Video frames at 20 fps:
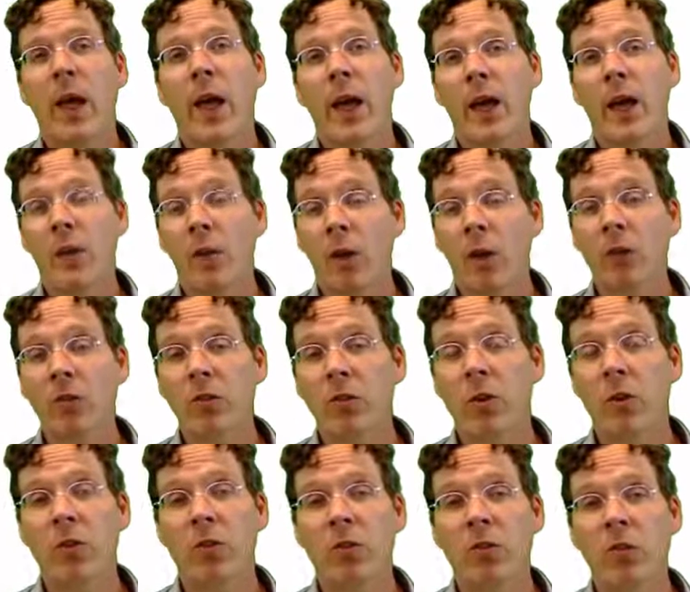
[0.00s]
And also
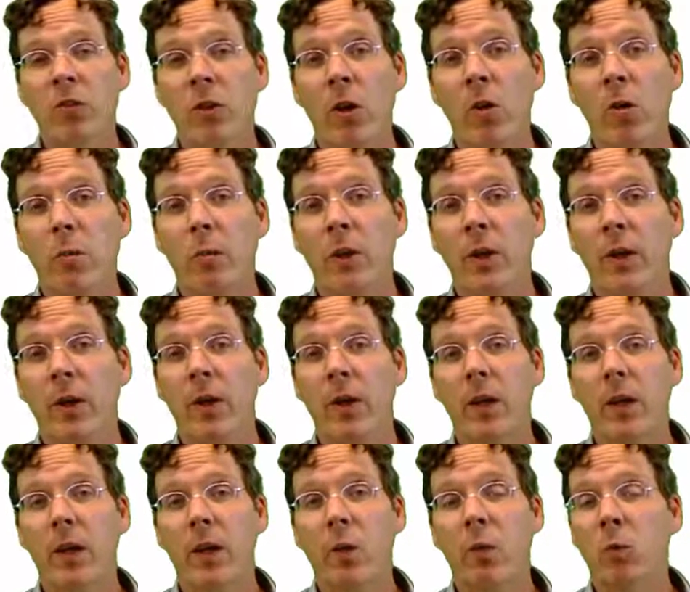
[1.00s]
the slope,
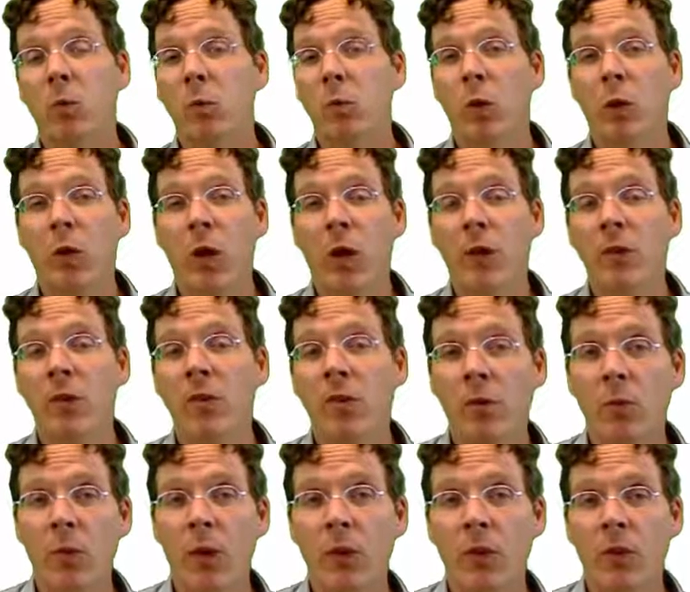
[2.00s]
regardless
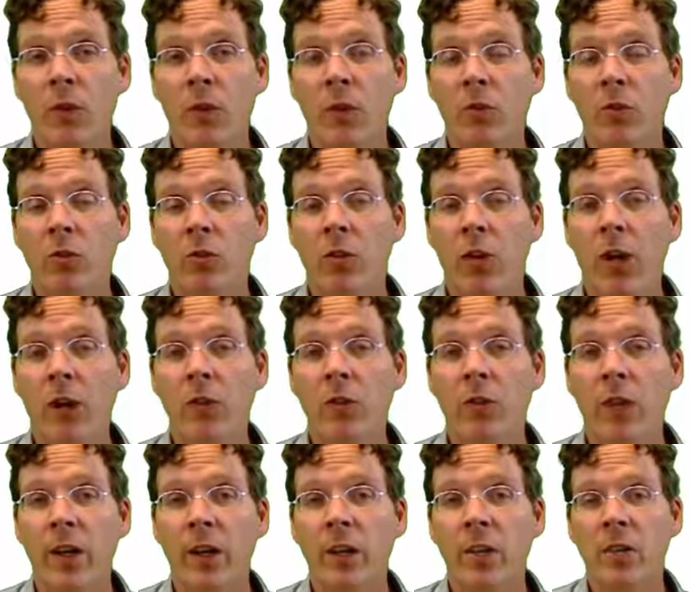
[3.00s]
of whether the child's
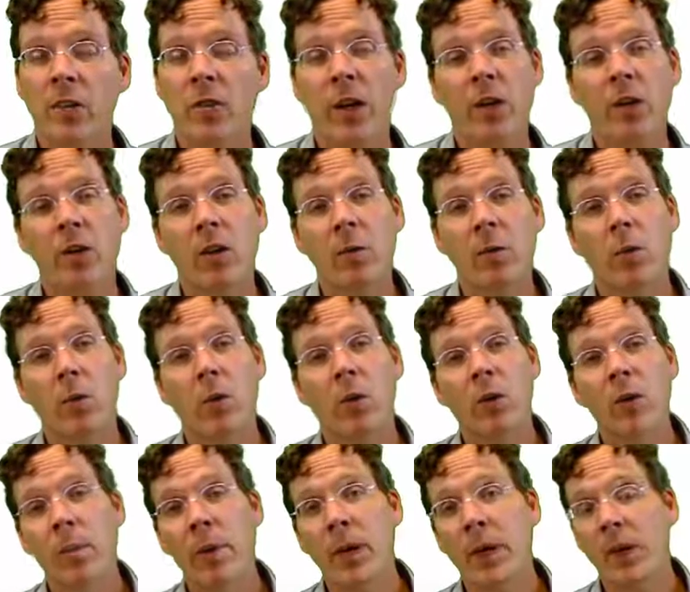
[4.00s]
height is the outcome or
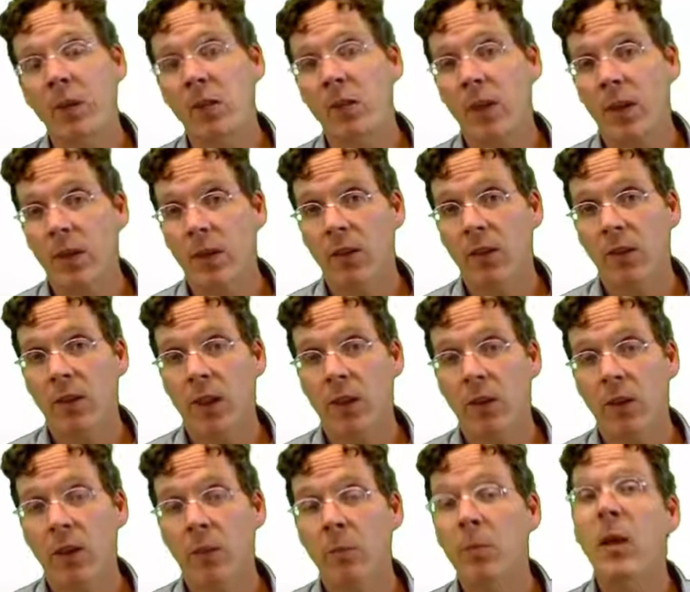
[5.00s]
the parent's height is the
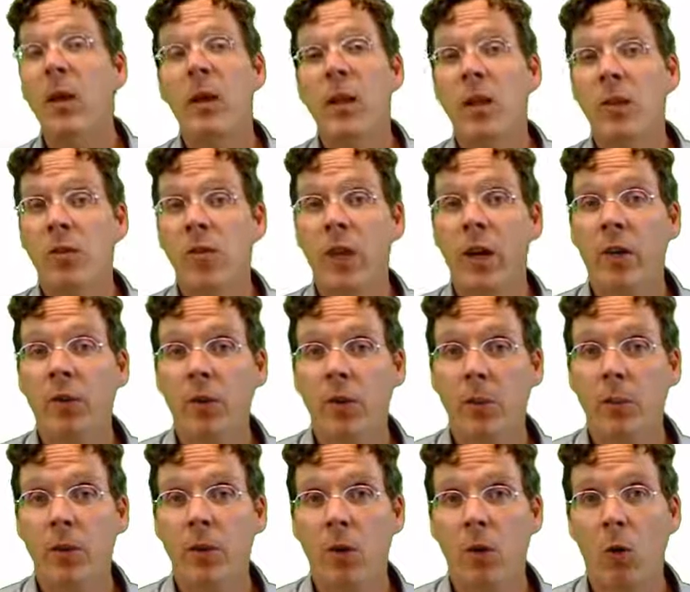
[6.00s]
outcome, is now
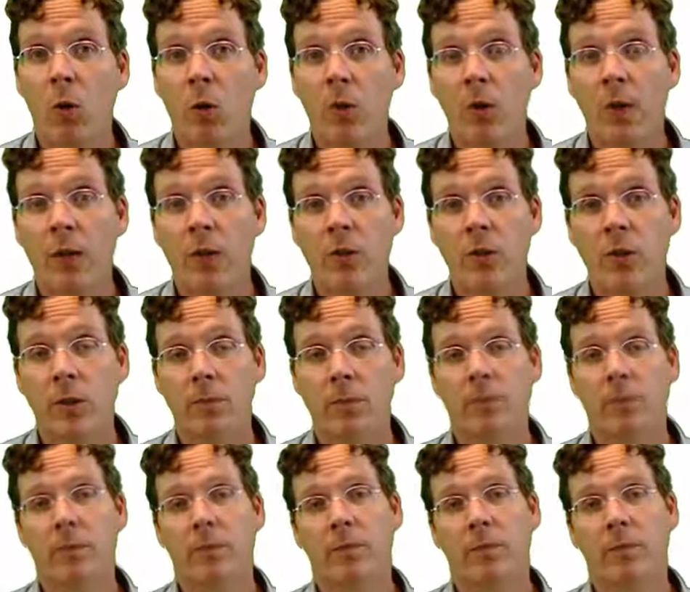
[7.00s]
simply the correlation.